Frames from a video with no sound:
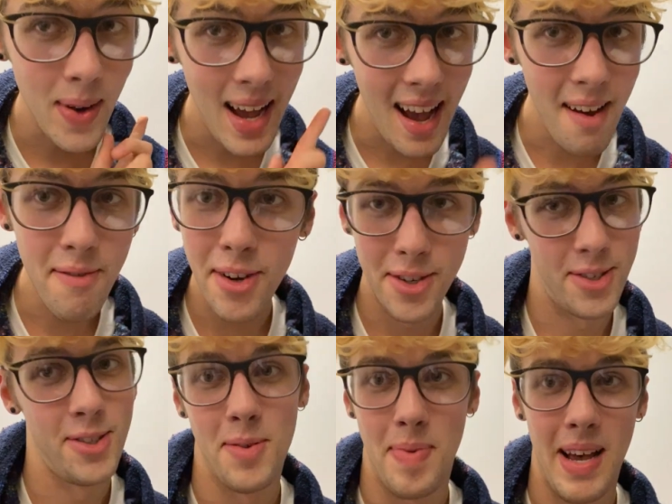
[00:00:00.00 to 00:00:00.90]
I have not
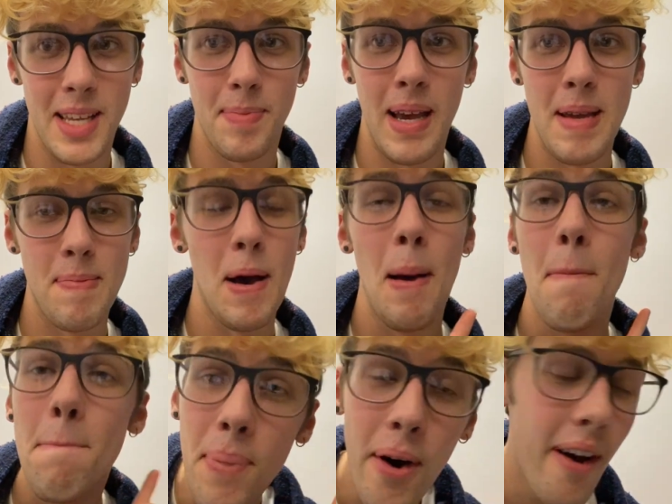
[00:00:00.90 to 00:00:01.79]
done the past paper,
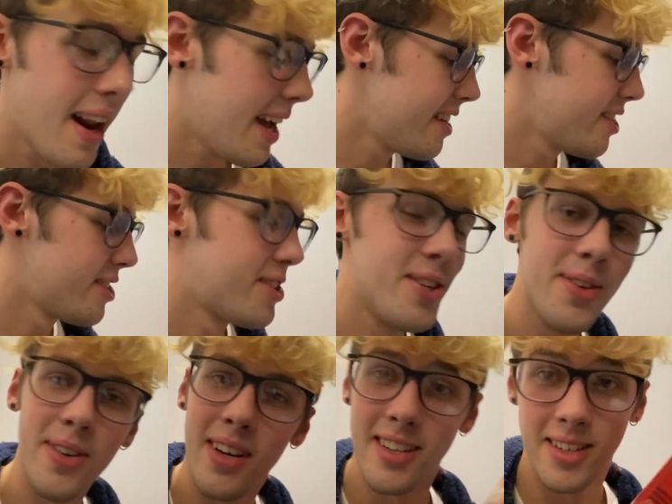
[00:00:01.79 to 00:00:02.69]
but I did just
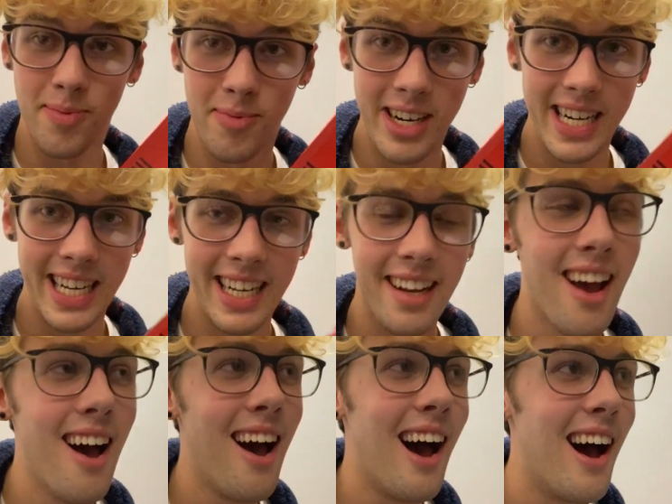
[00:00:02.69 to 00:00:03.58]
do some reading,
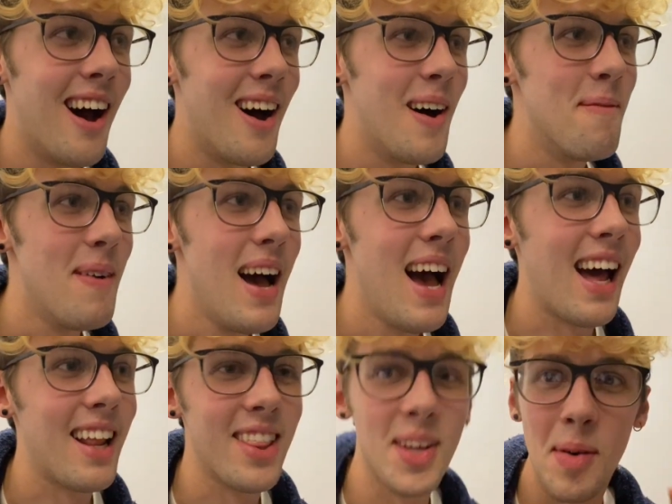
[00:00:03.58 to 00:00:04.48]
um,
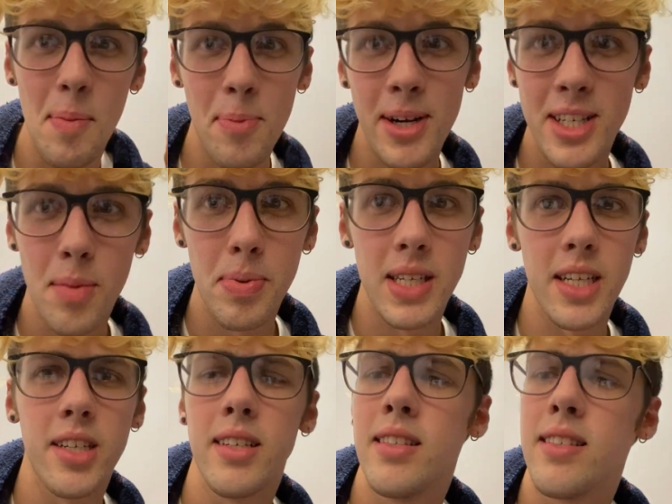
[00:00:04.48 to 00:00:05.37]
and I learned about
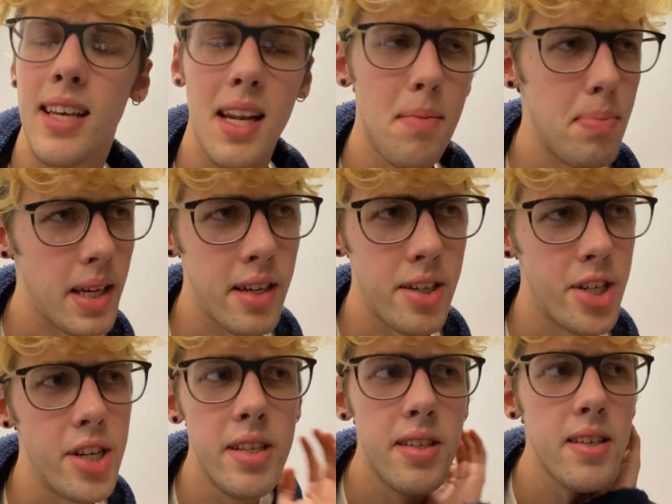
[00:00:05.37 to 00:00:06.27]
presuppositions and
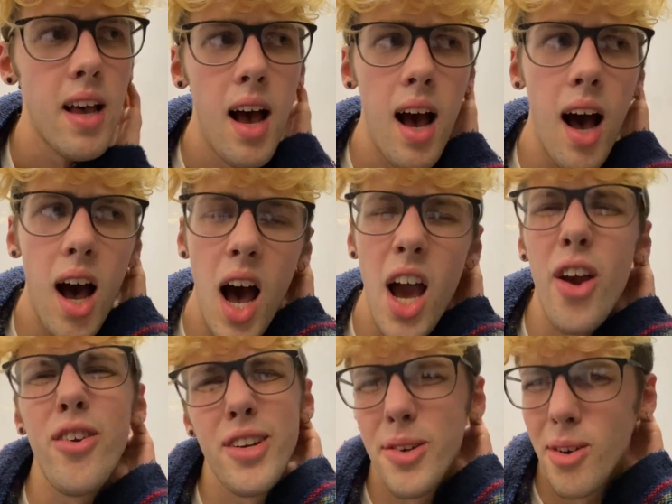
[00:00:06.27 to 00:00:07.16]
implicatures, uh, I
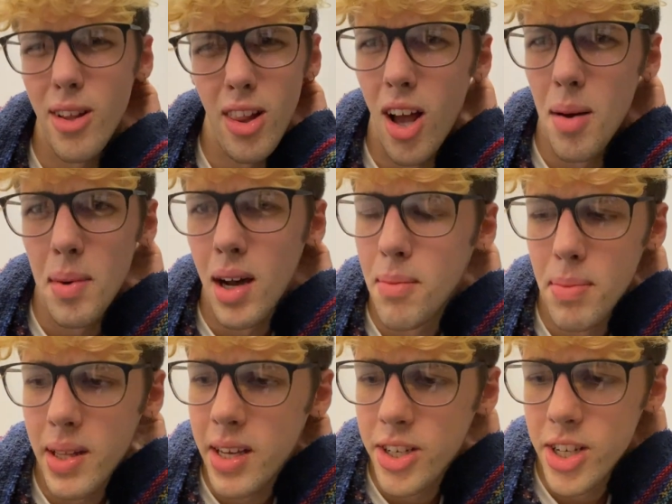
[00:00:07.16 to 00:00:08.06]
already know a lot about
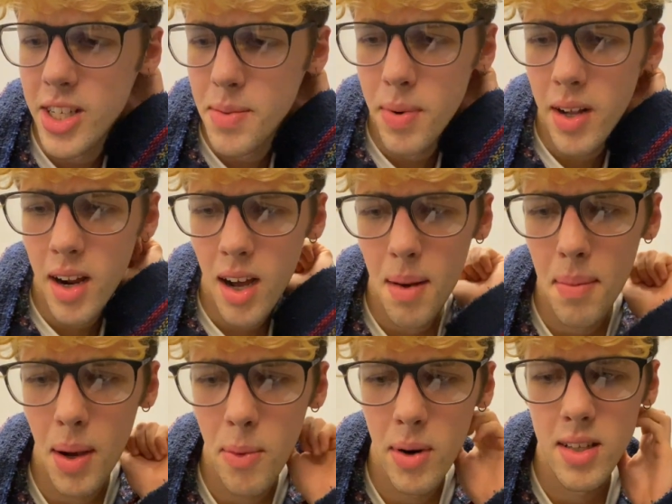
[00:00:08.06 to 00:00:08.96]
implicatures, but um,
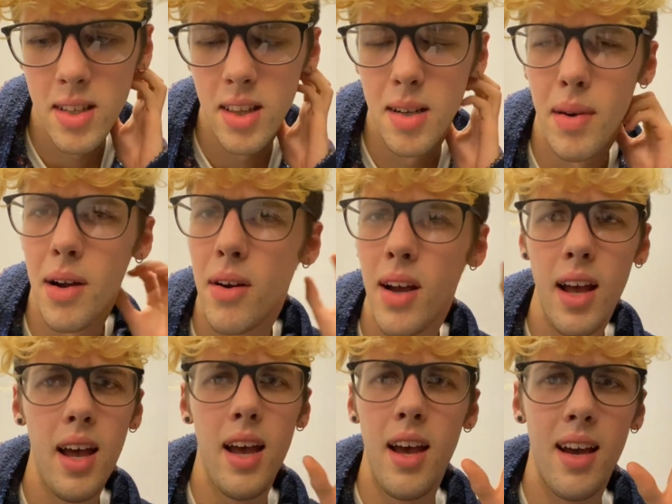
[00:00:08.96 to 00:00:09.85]
I wanted to learn about
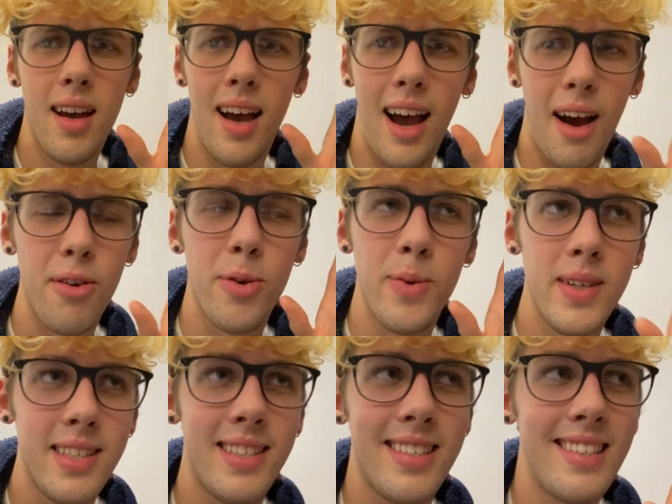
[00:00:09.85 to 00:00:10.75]
how you